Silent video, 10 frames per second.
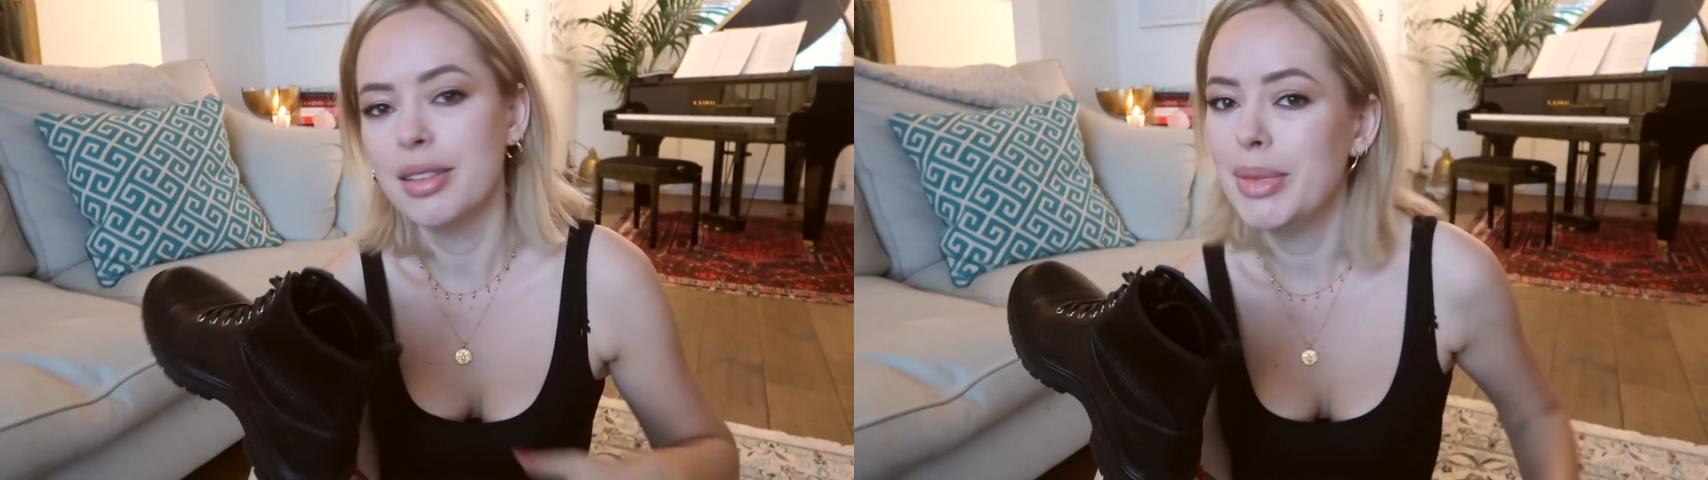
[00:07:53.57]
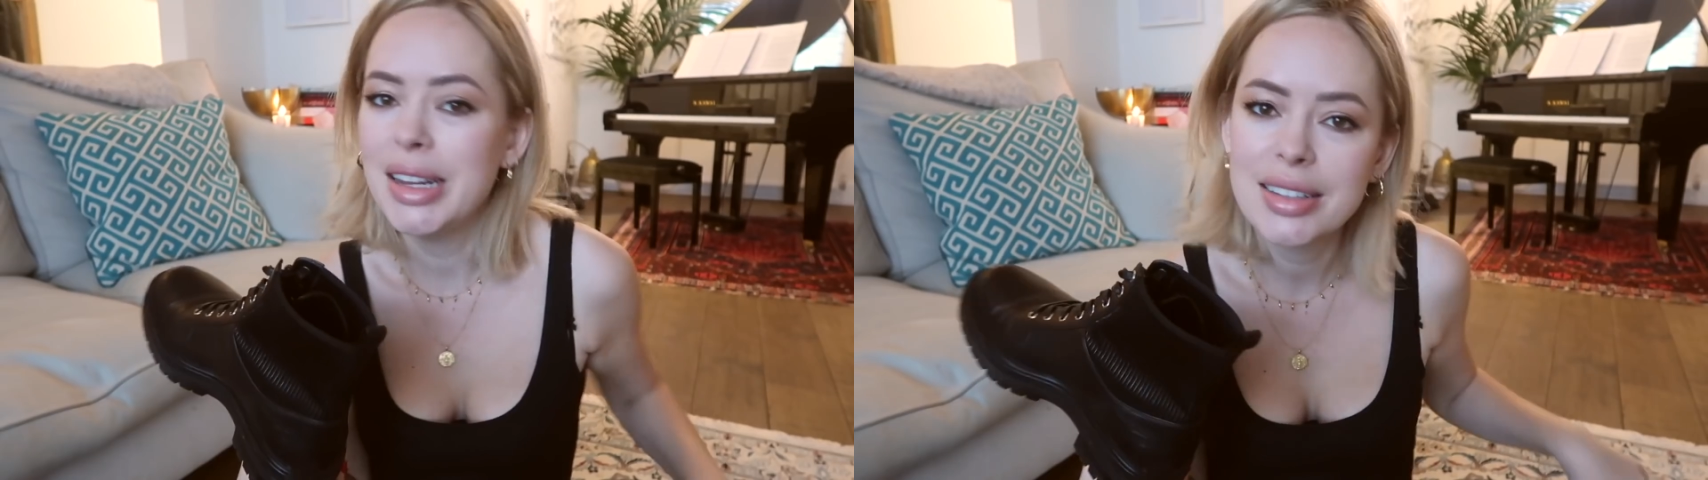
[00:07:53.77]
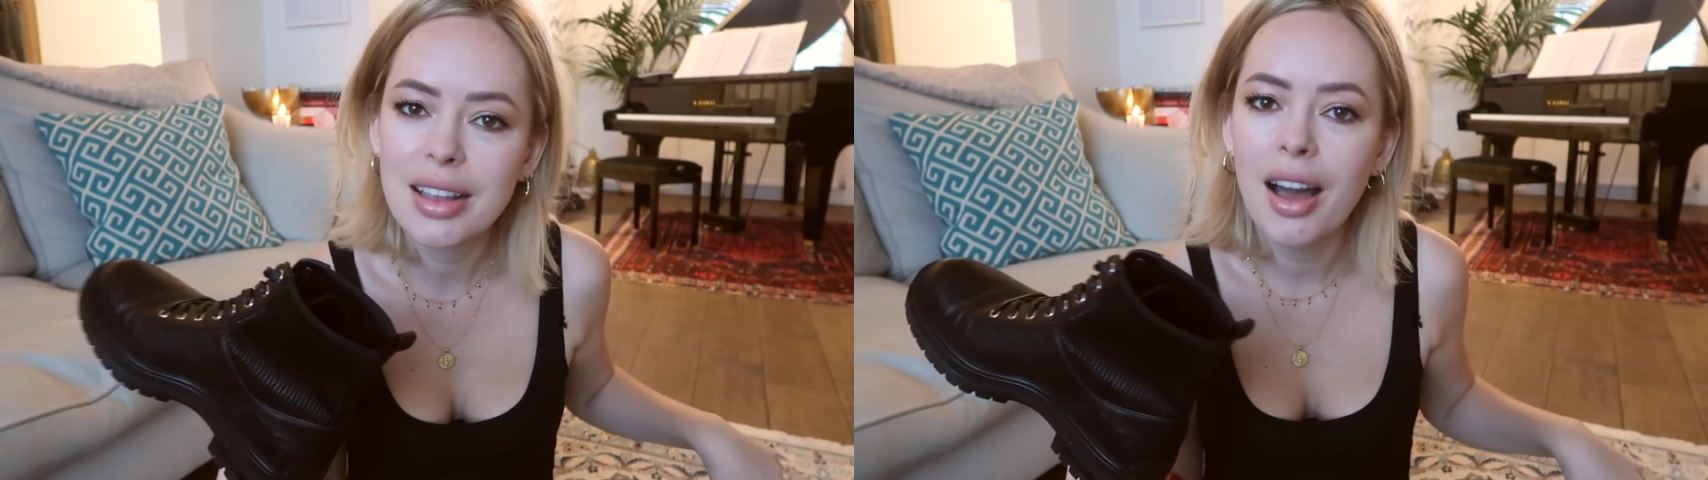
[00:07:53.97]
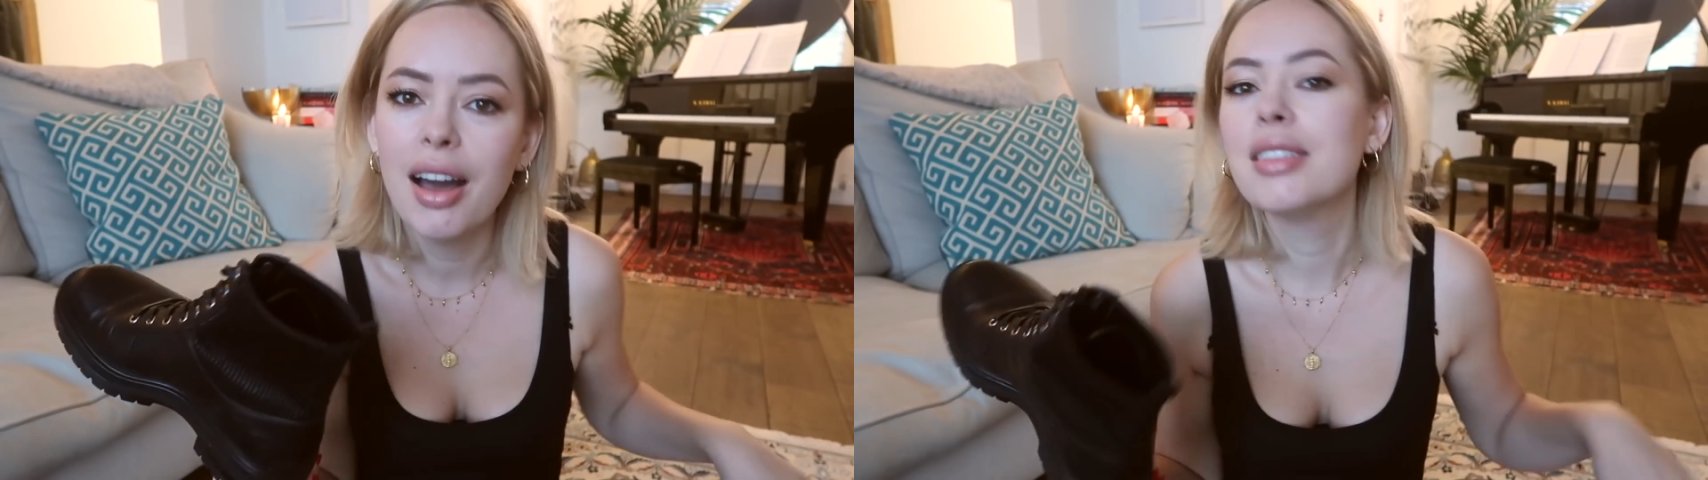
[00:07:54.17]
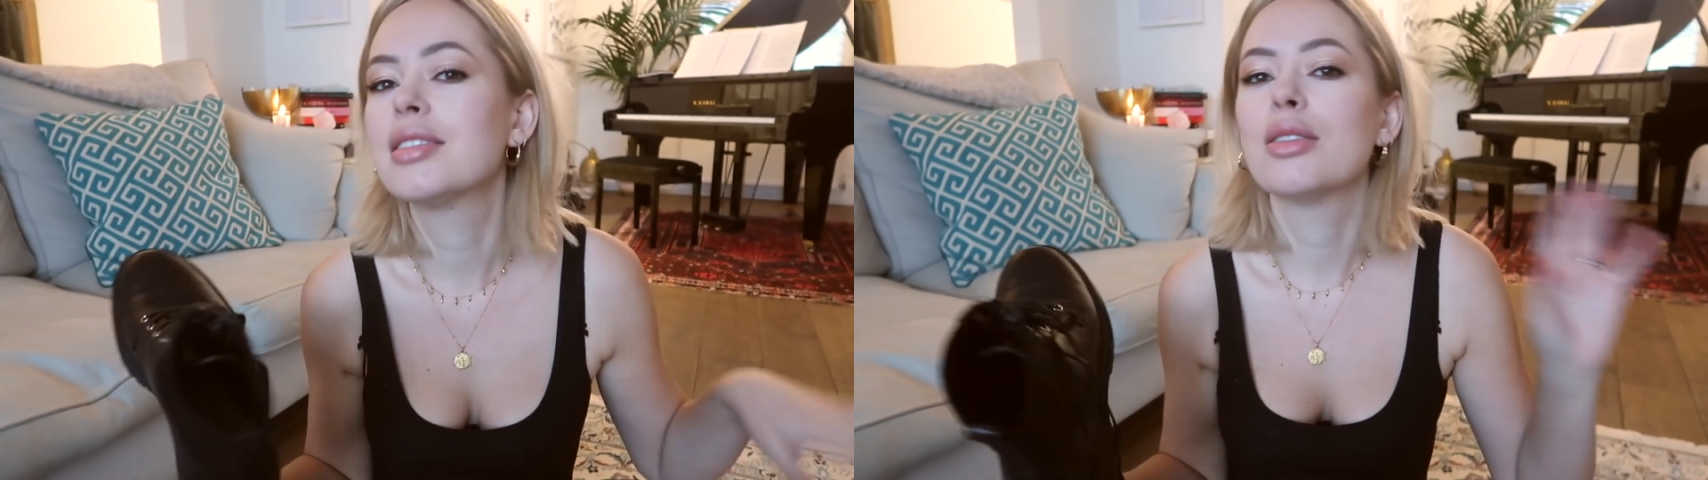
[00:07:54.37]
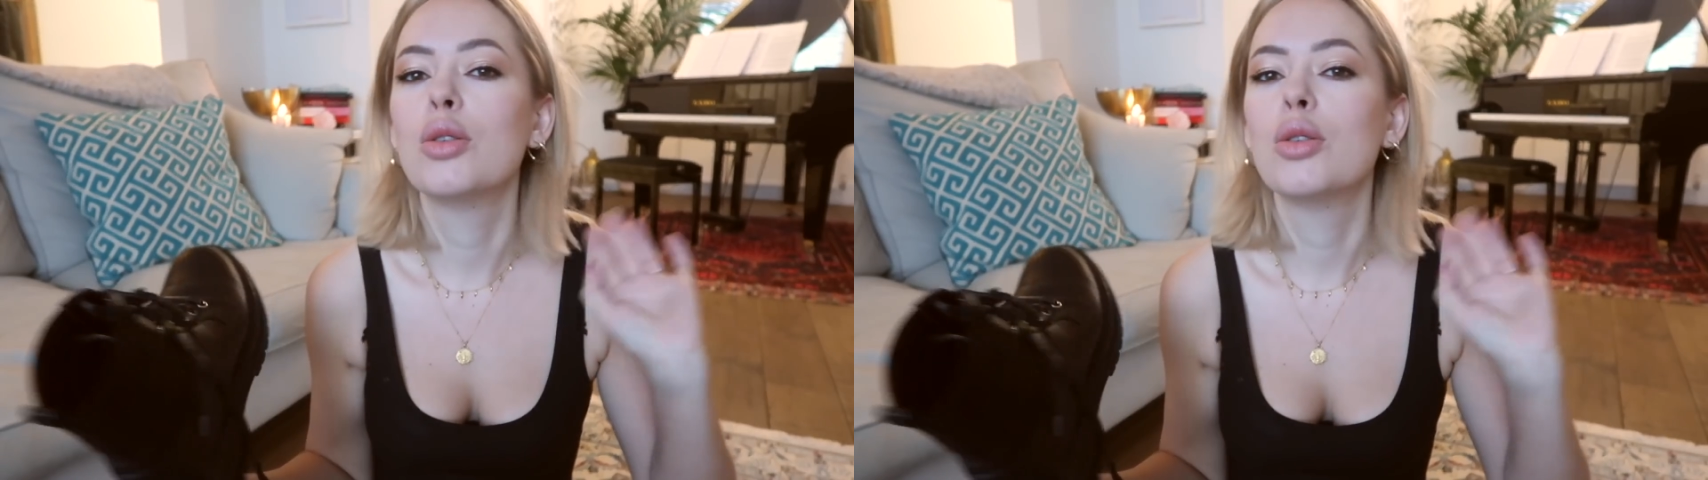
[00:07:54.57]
and mini skirts,